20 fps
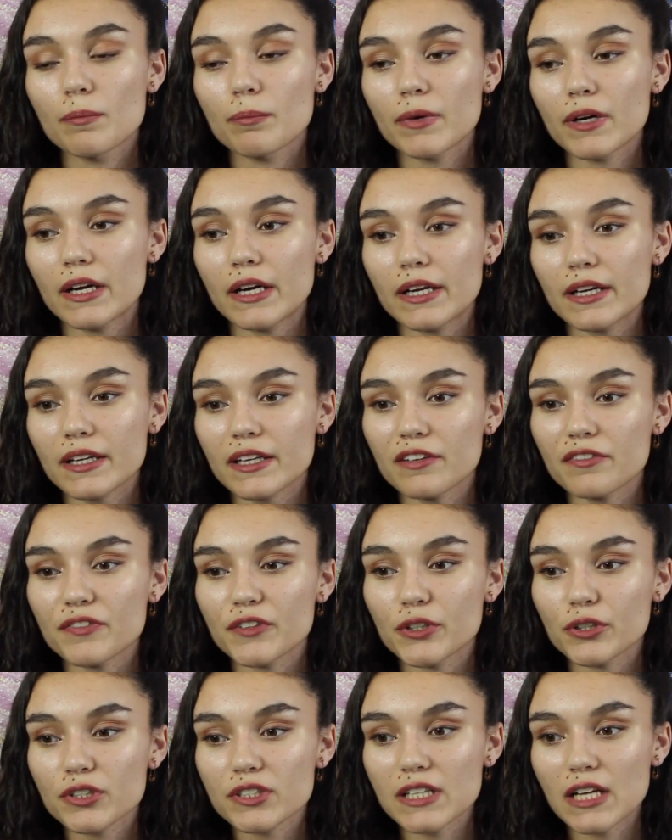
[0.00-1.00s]
But if
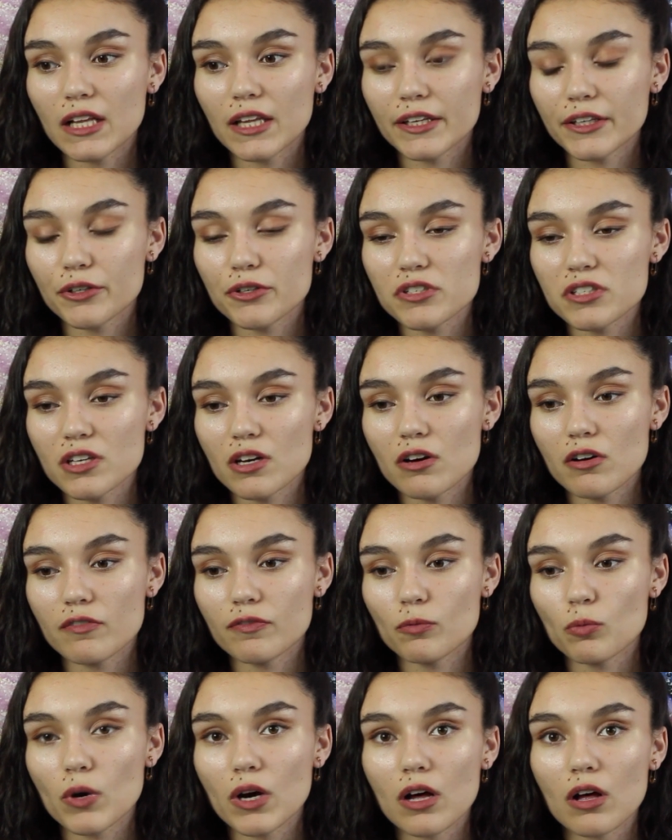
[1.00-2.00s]
you're telling
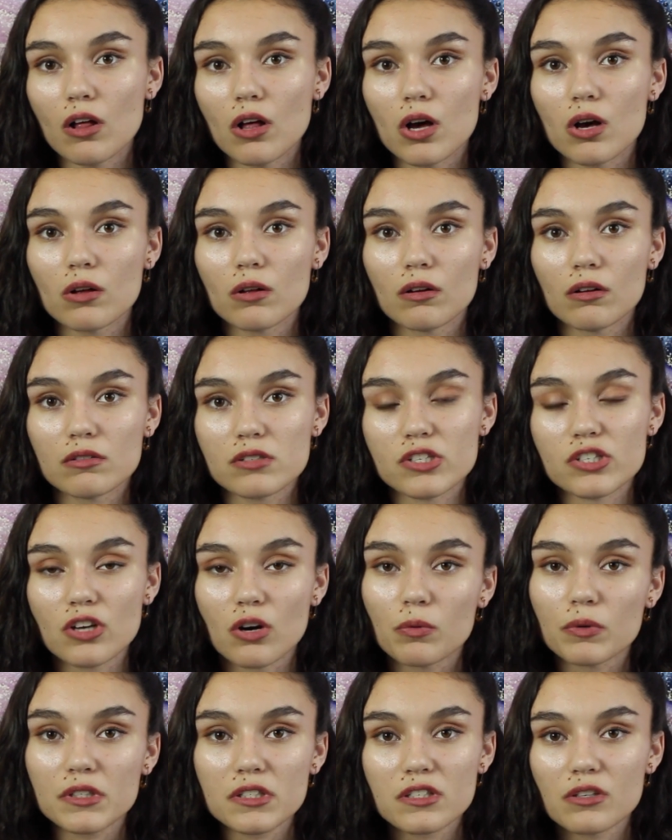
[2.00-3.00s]
yourself, well,
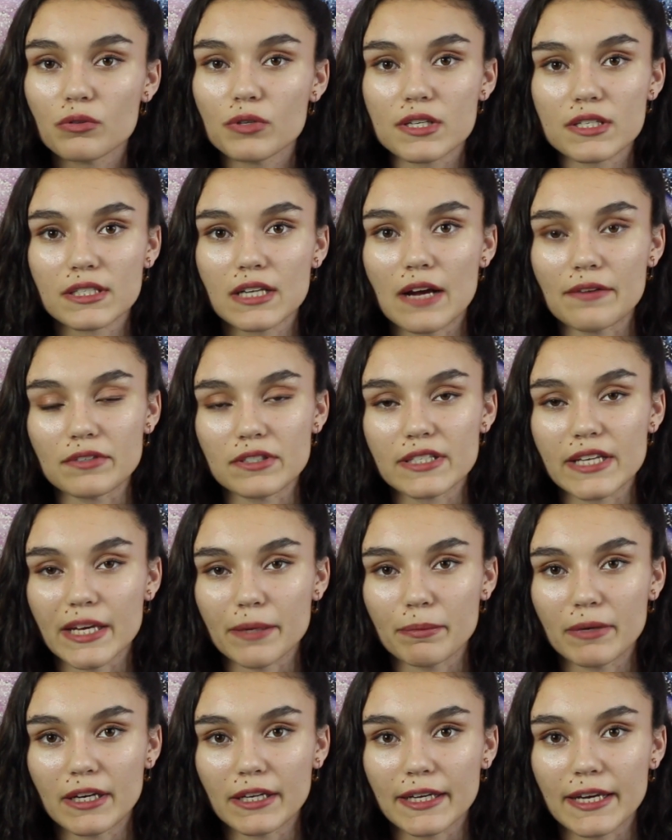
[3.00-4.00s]
so-and-so doesn't have to
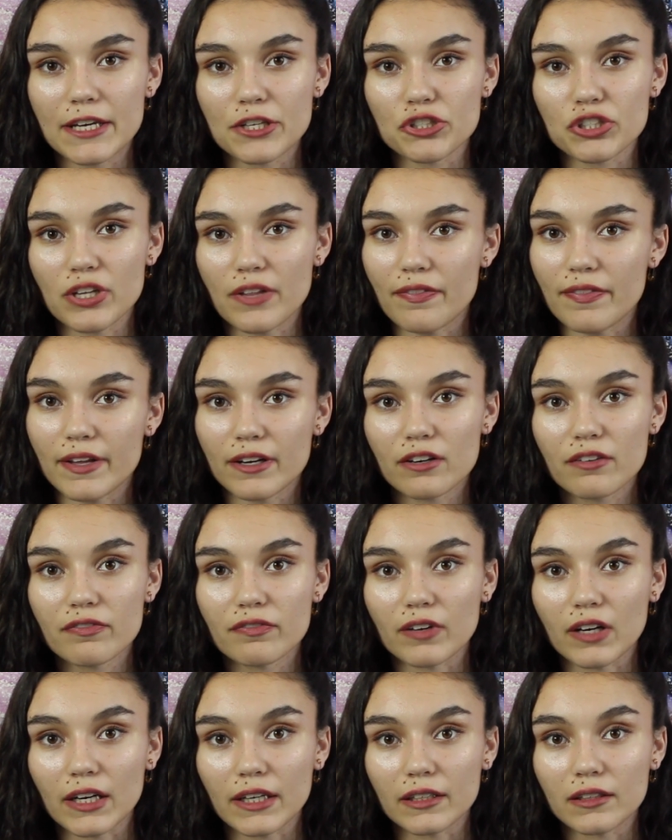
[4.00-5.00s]
take medication and they're
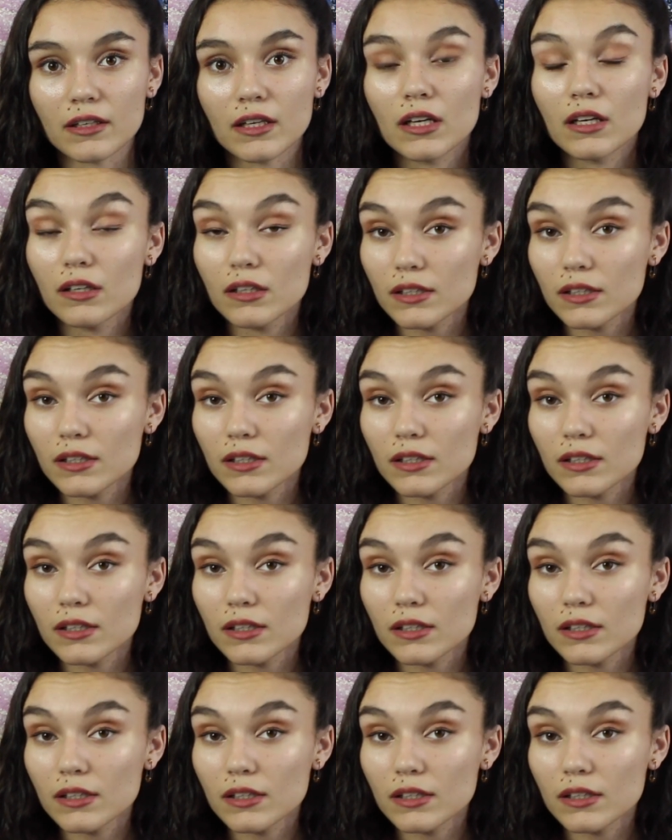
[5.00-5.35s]
fine,